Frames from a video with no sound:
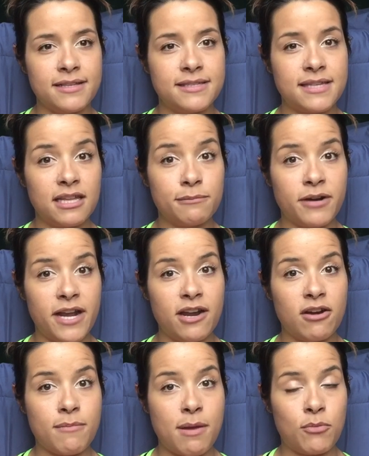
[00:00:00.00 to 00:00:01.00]
Celebrate
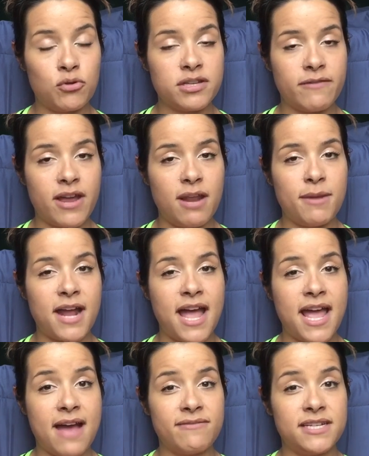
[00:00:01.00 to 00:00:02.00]
or my multivitamin, I
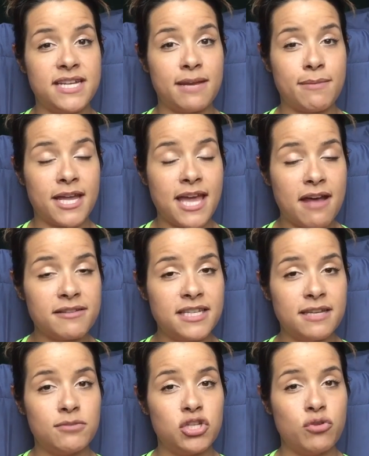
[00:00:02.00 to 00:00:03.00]
have to take my
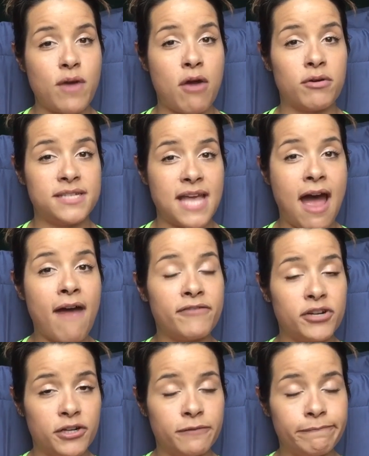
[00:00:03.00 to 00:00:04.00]
calcium 2 hours
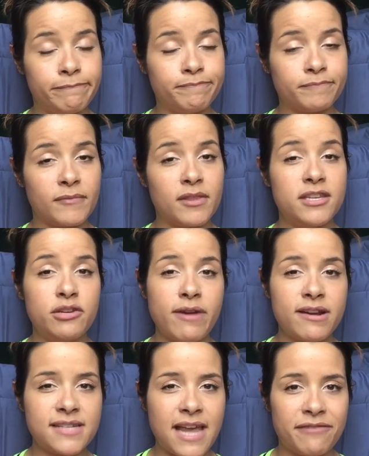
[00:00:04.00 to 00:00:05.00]
after. 2
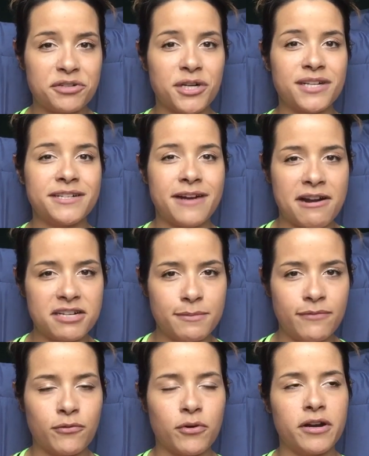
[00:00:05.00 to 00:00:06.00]
hours after or 2 hours
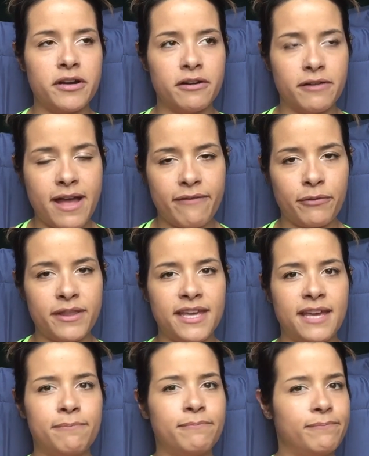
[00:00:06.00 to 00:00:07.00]
before, it'll F with it.